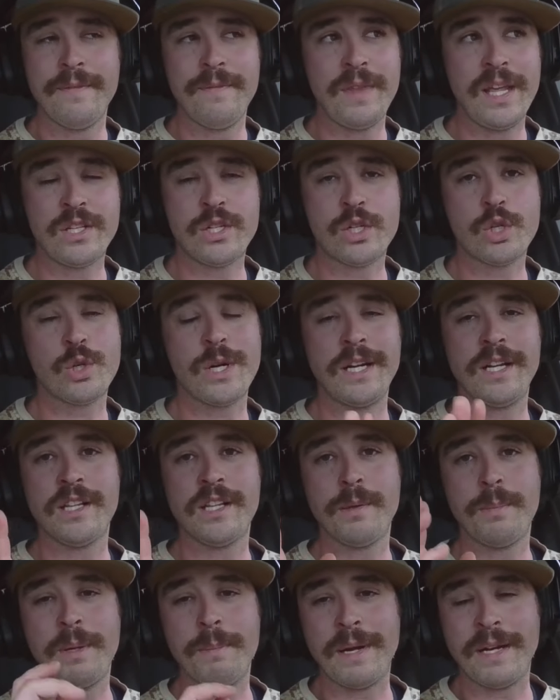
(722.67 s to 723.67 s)
It's trending
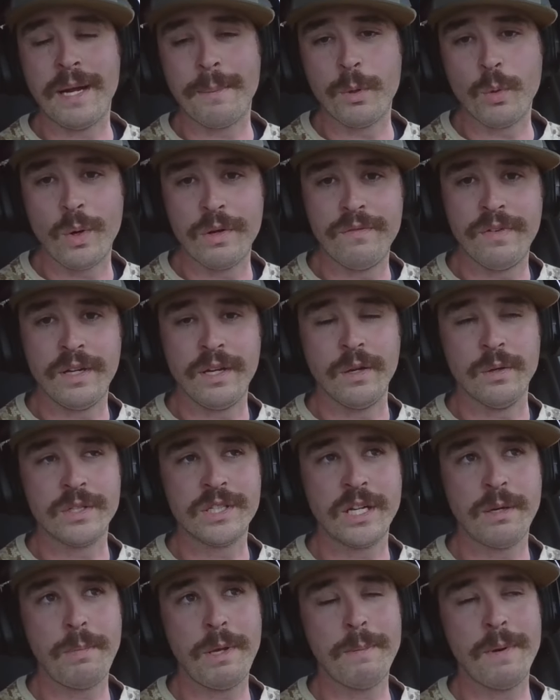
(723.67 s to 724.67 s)
to be my number one video. It's
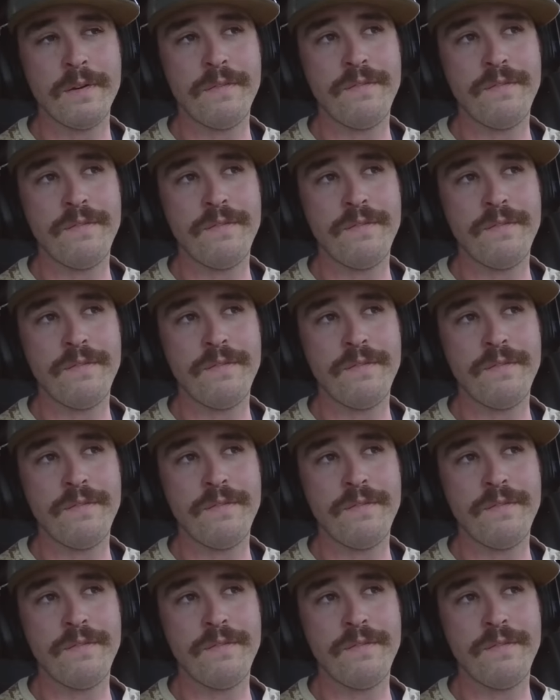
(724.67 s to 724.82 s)
going to be my